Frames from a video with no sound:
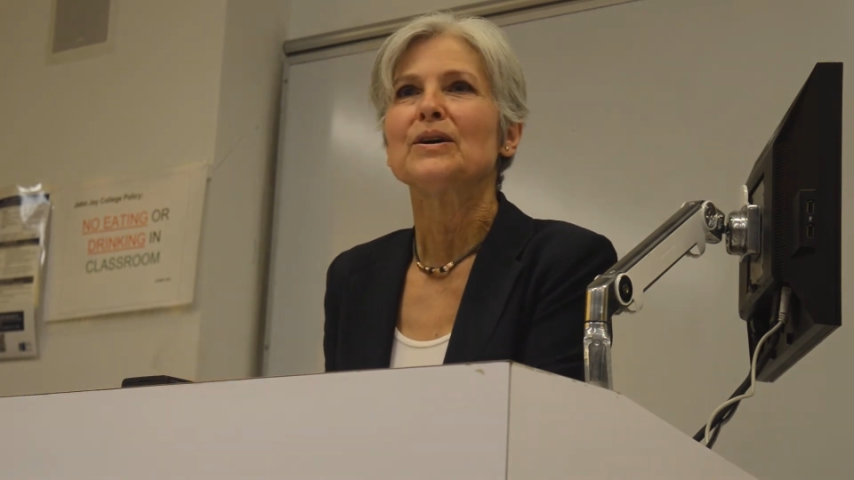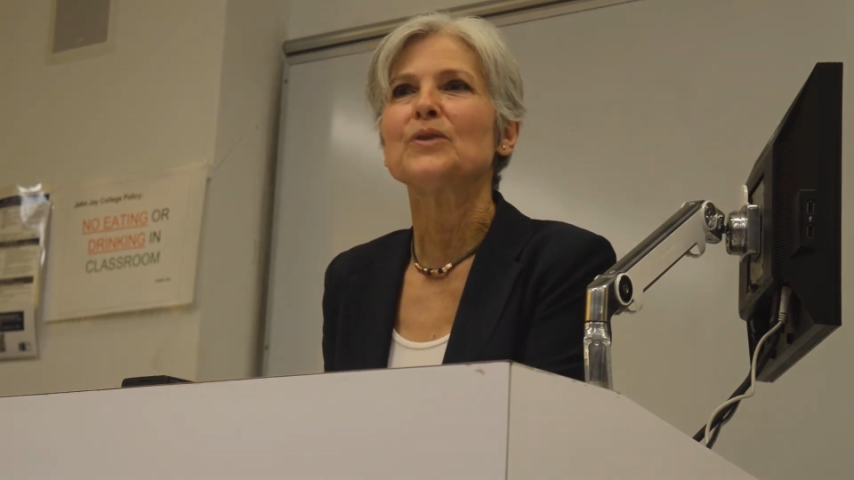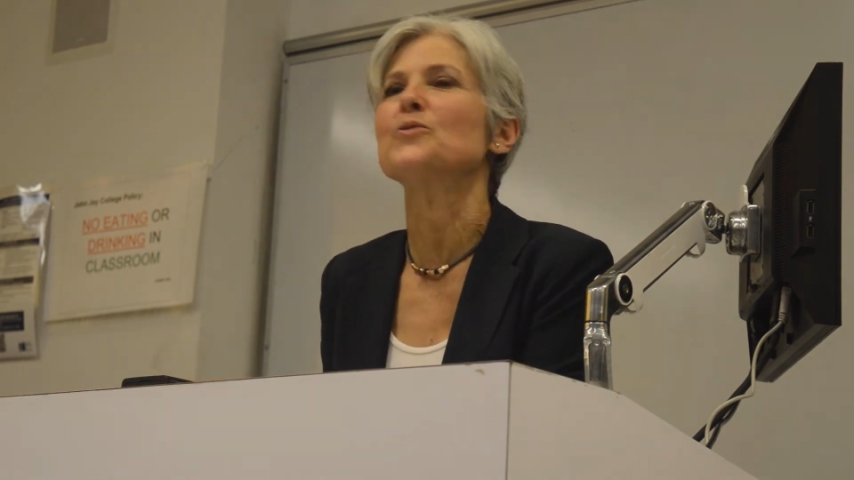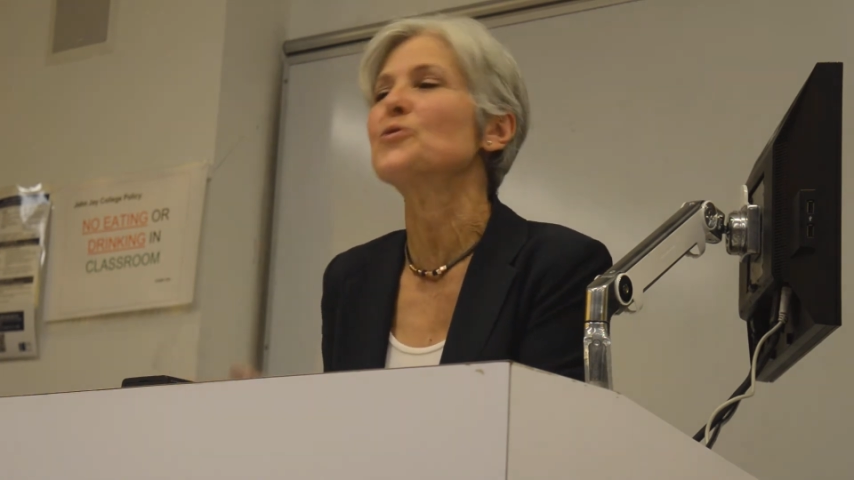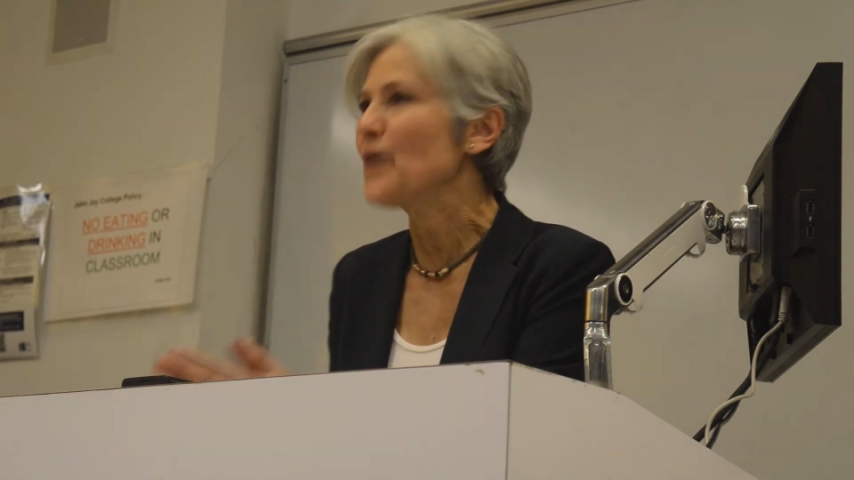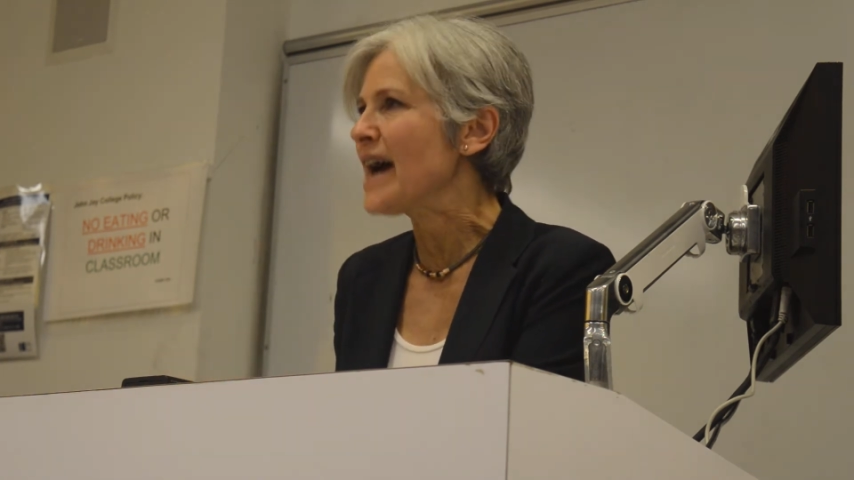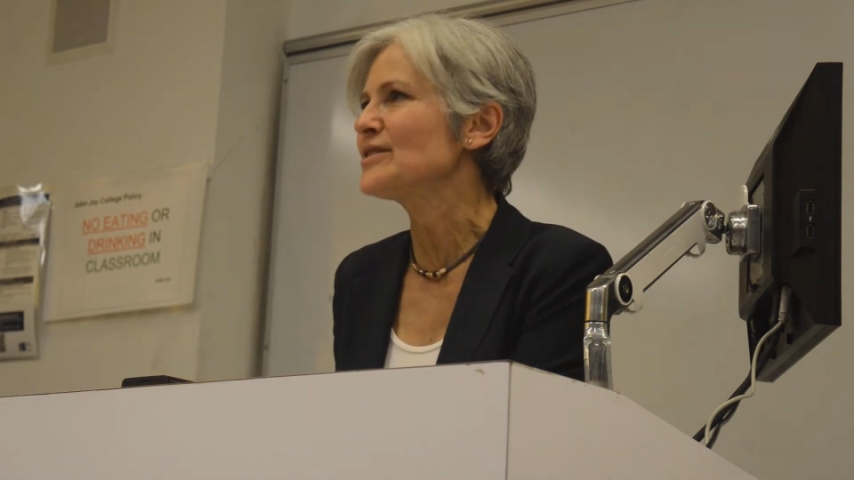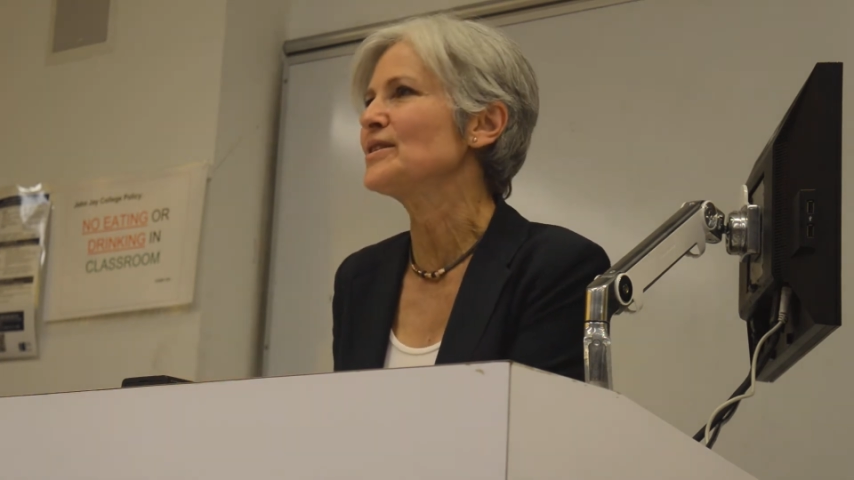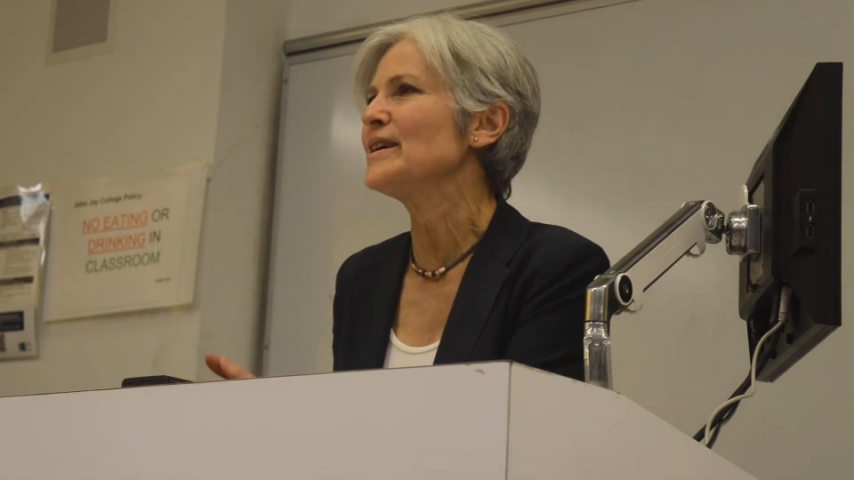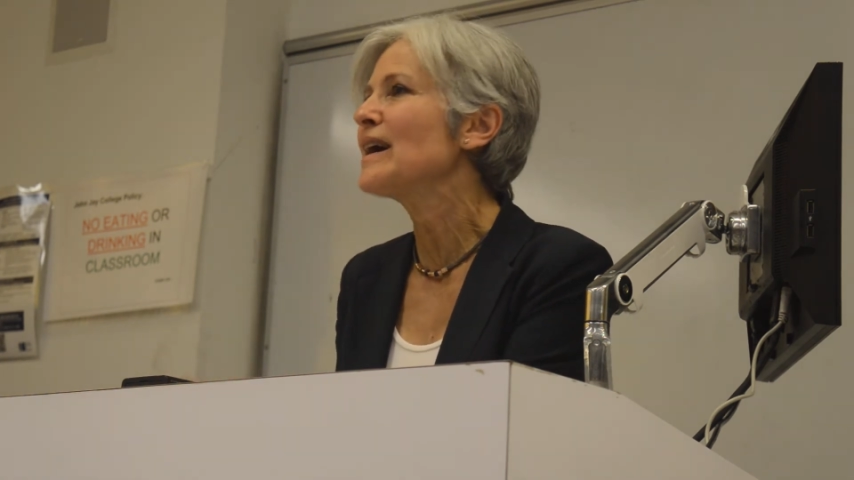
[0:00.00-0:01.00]
who
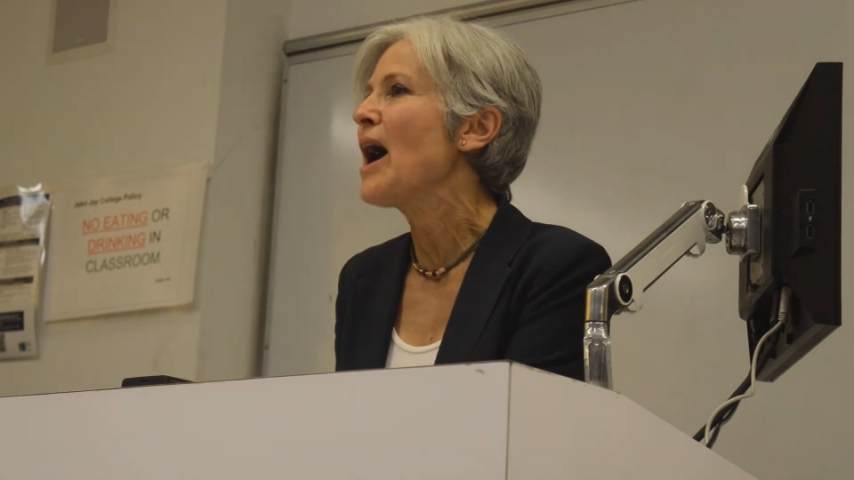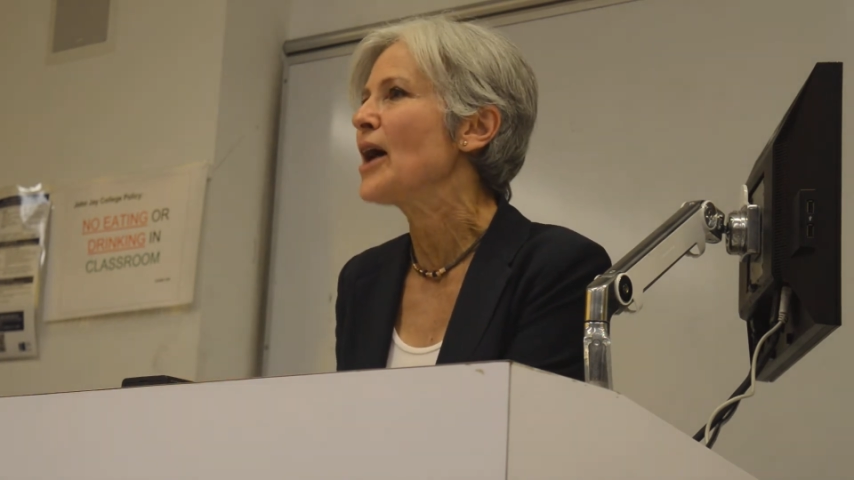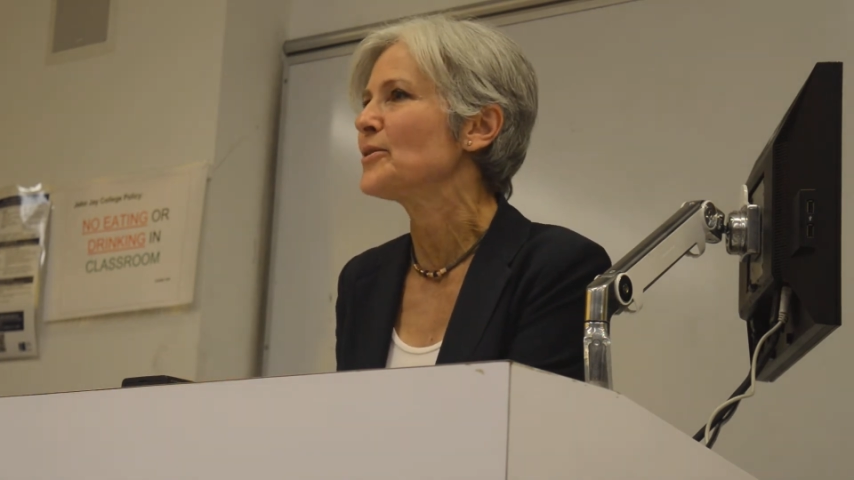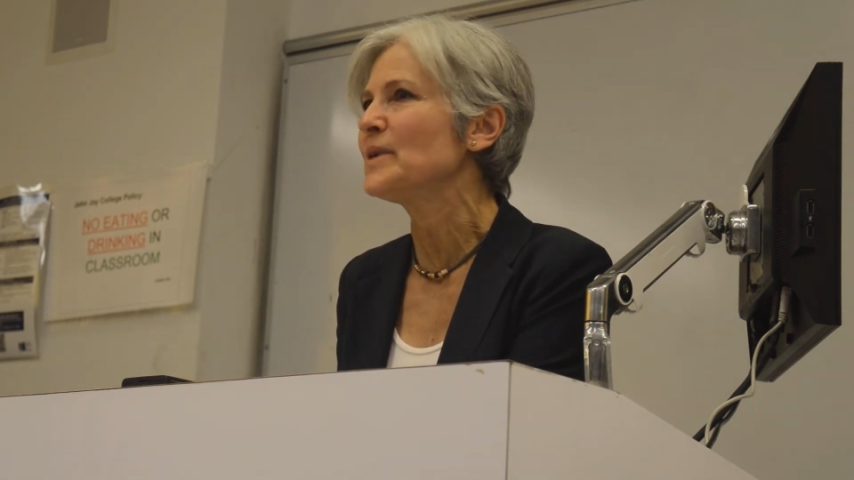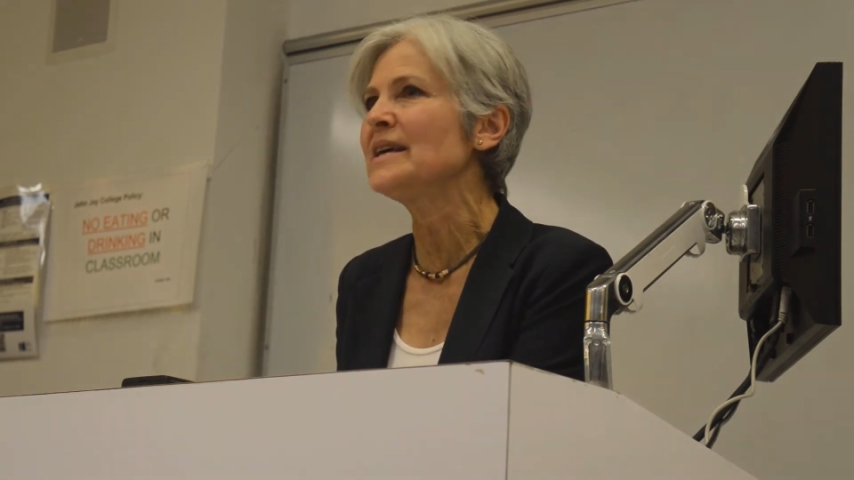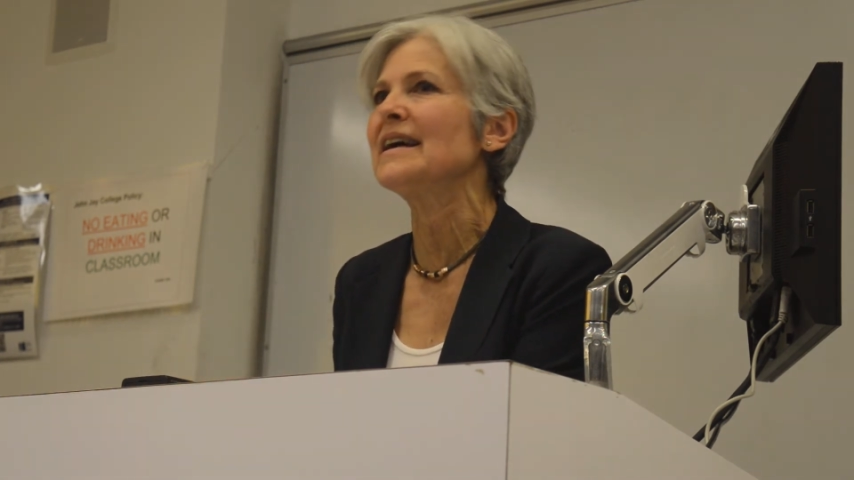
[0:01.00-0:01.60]
crashed the economy.